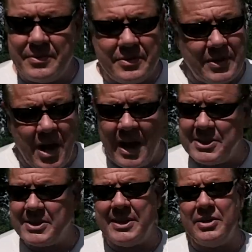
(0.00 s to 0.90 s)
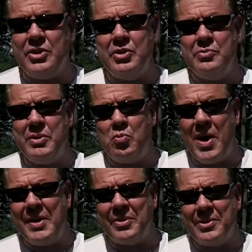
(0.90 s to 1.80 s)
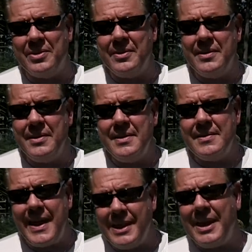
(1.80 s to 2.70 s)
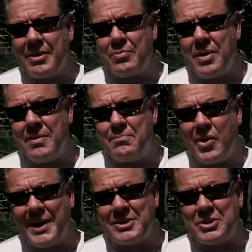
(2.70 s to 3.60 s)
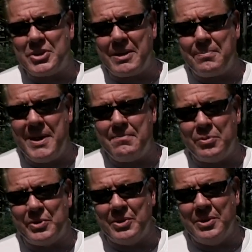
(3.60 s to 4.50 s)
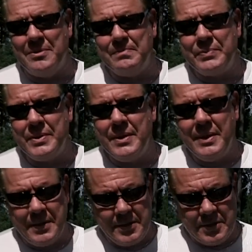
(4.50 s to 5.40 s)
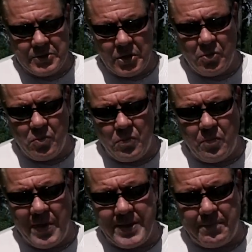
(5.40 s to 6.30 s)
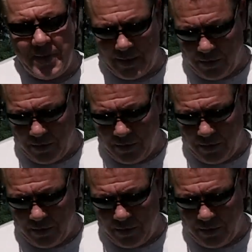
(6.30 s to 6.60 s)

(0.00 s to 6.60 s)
constant, humid weather. They like a break just like people do. So when you pick